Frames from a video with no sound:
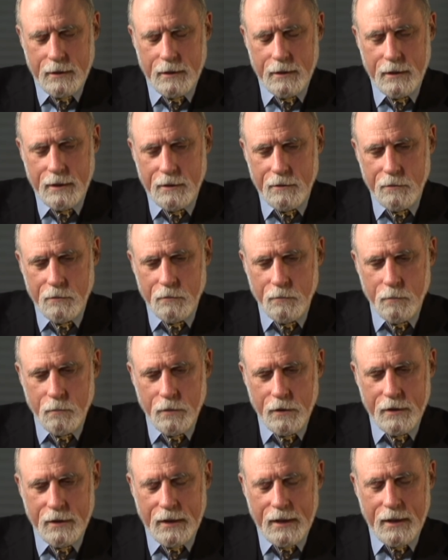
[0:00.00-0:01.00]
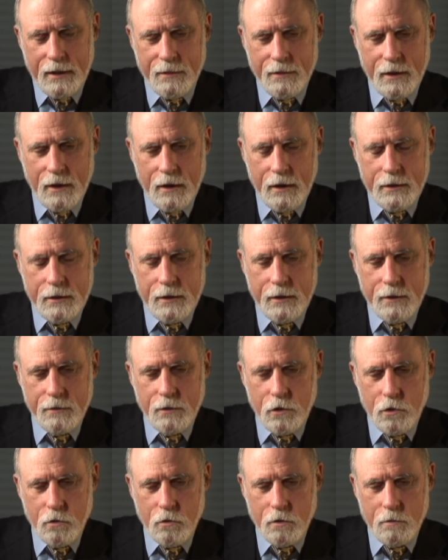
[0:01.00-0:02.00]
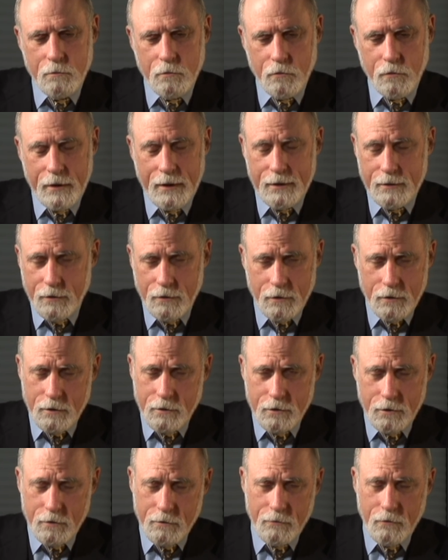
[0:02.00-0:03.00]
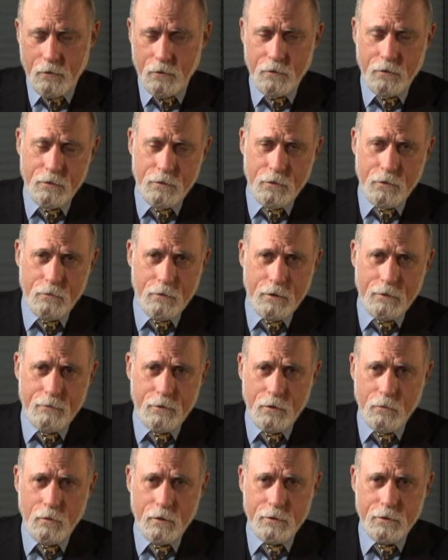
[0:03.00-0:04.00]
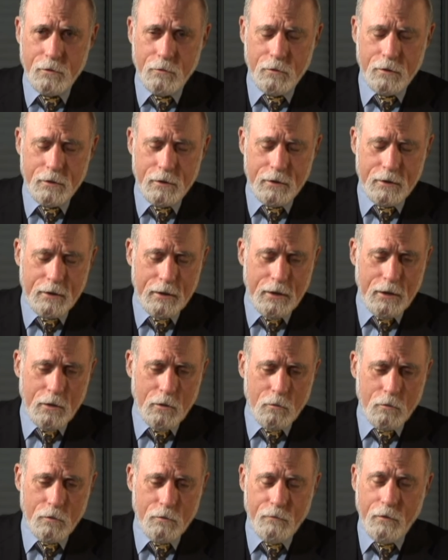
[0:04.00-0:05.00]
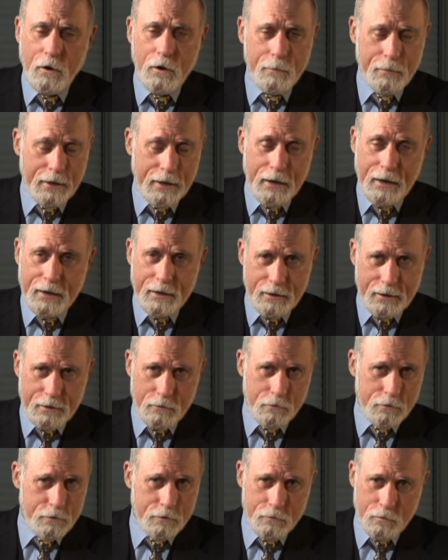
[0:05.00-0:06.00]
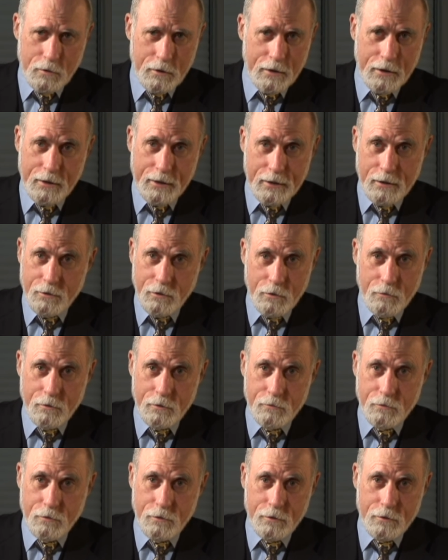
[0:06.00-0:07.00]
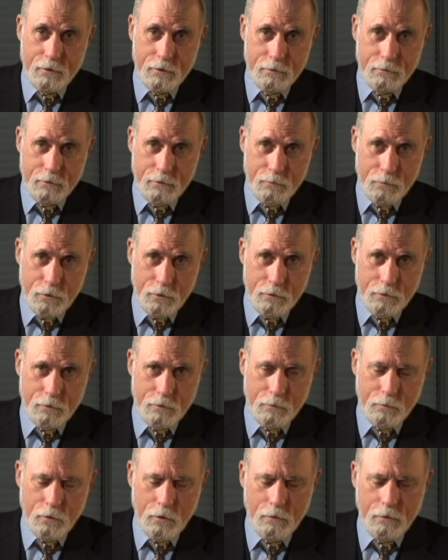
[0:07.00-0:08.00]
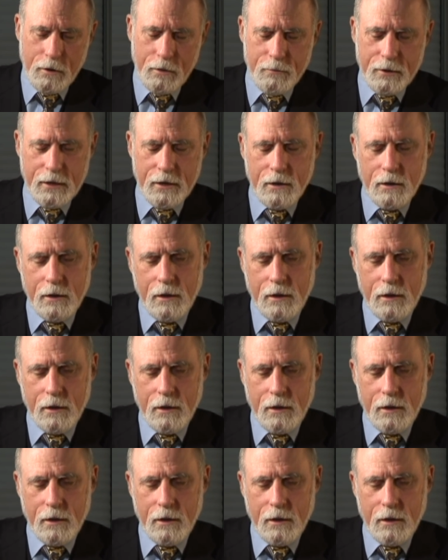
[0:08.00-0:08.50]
But the idea that you could create this little universe and do whatever you want to with it was very beguiling, which is why I got so interested in computers and programming.